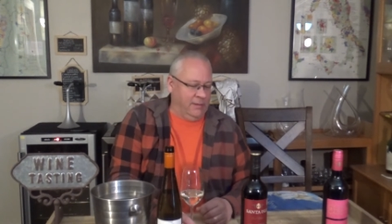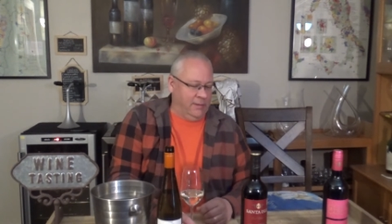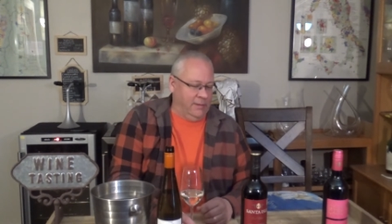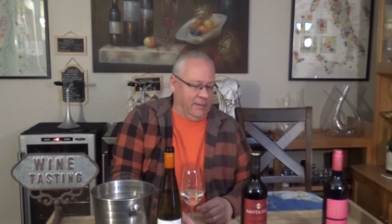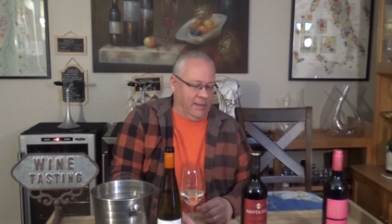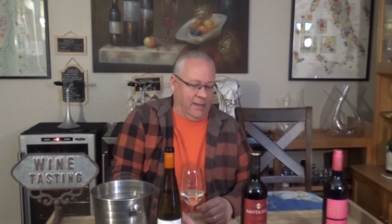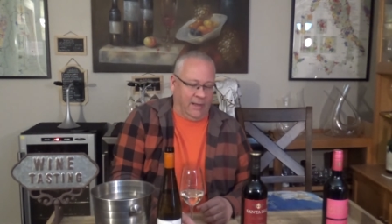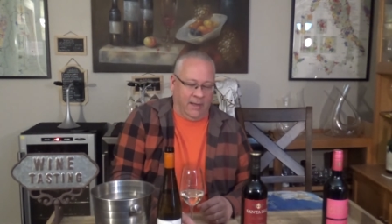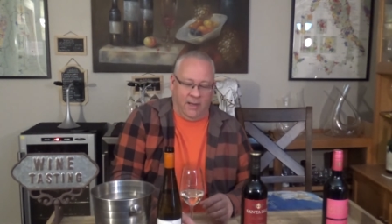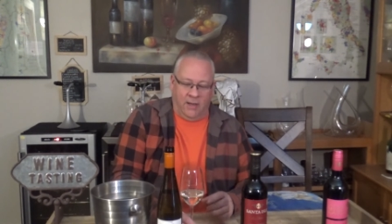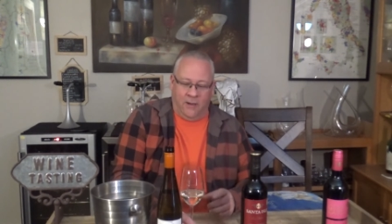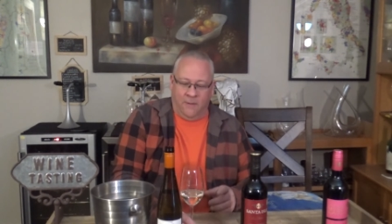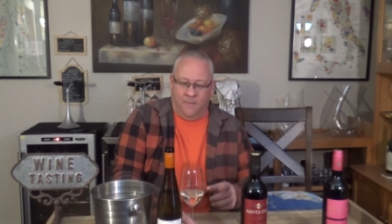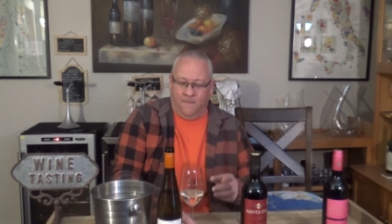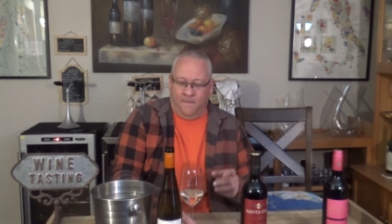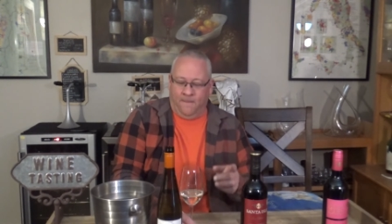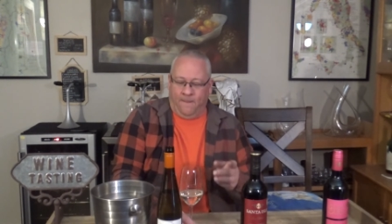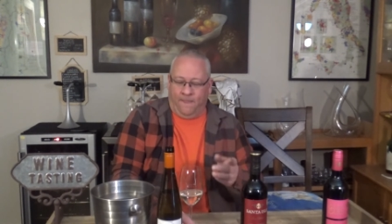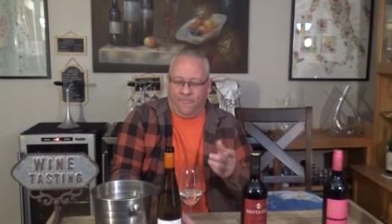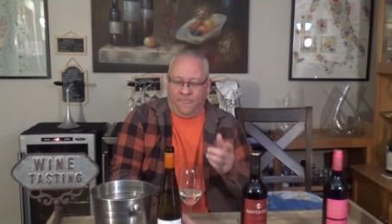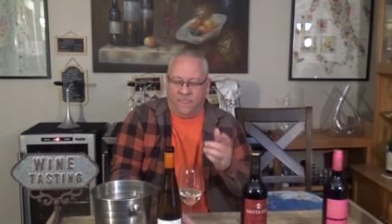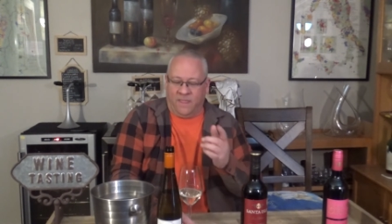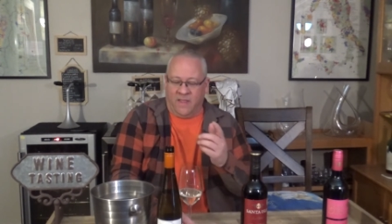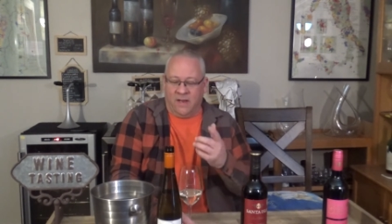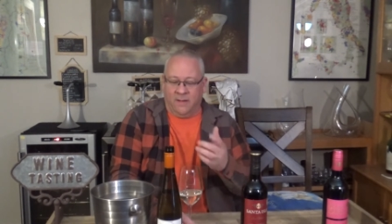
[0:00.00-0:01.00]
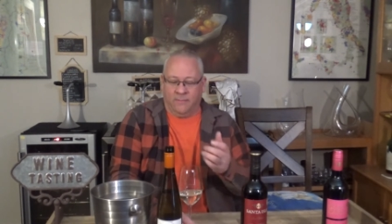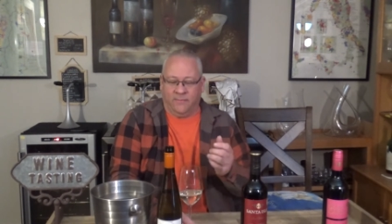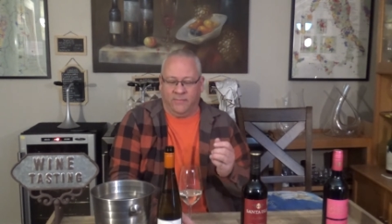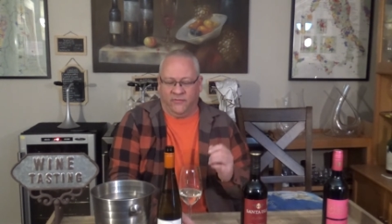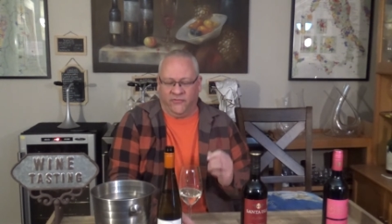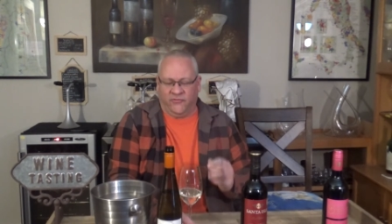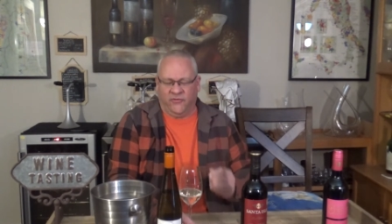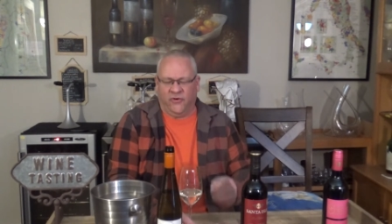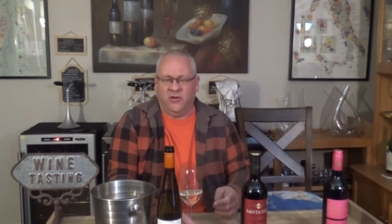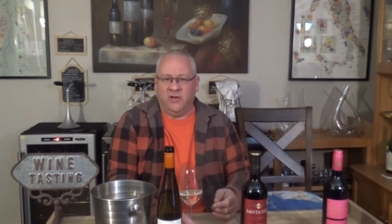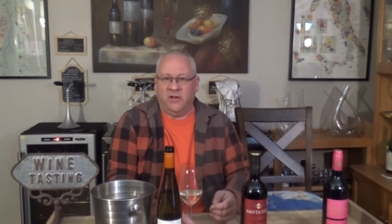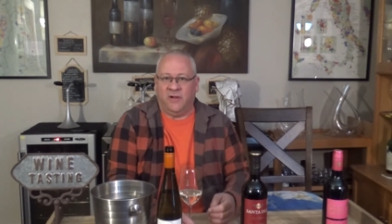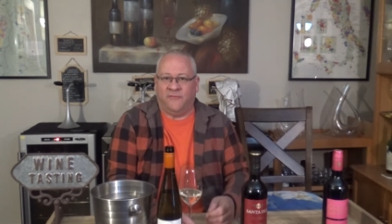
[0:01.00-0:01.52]
And we're
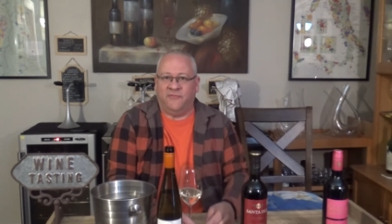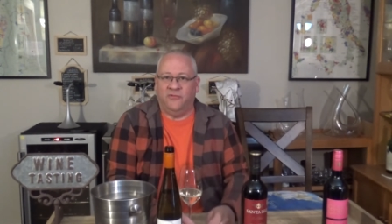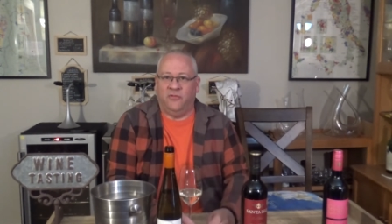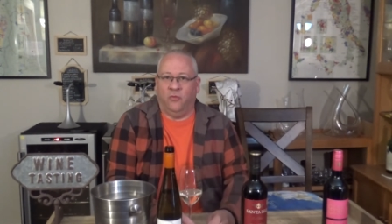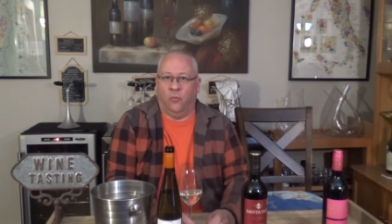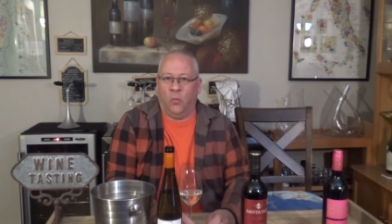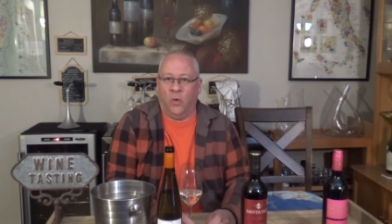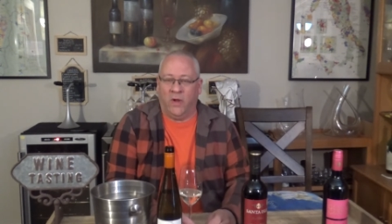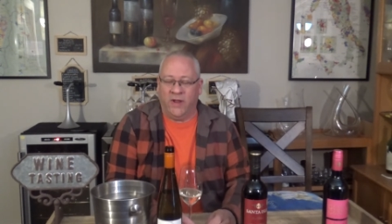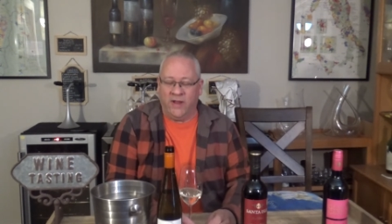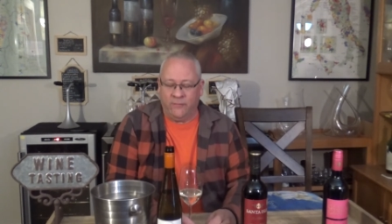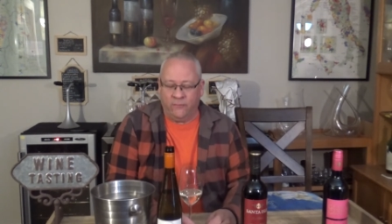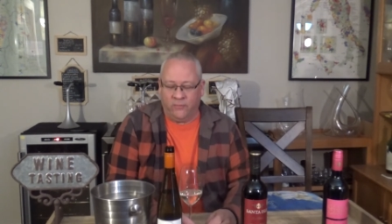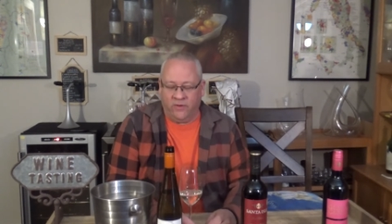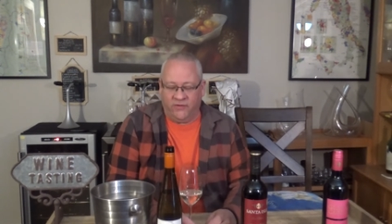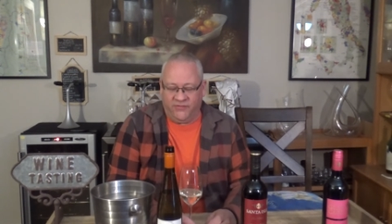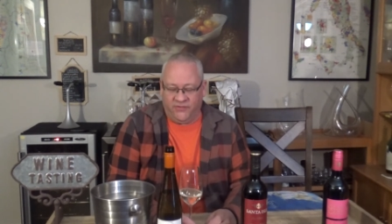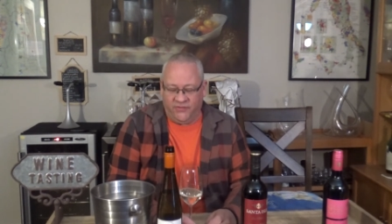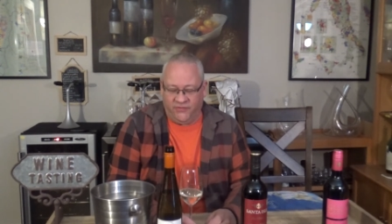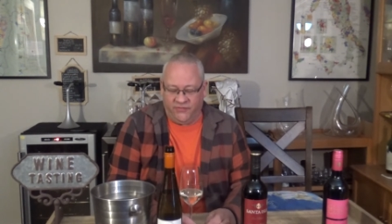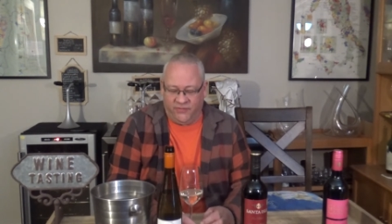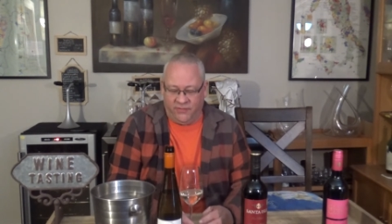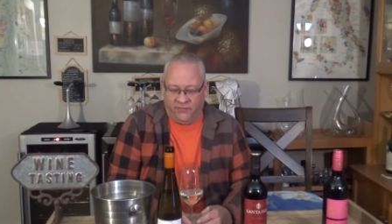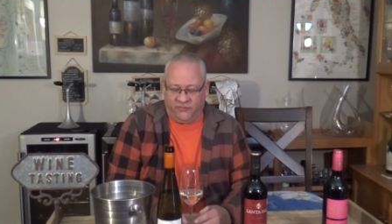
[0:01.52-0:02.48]
starting off with the white, which is the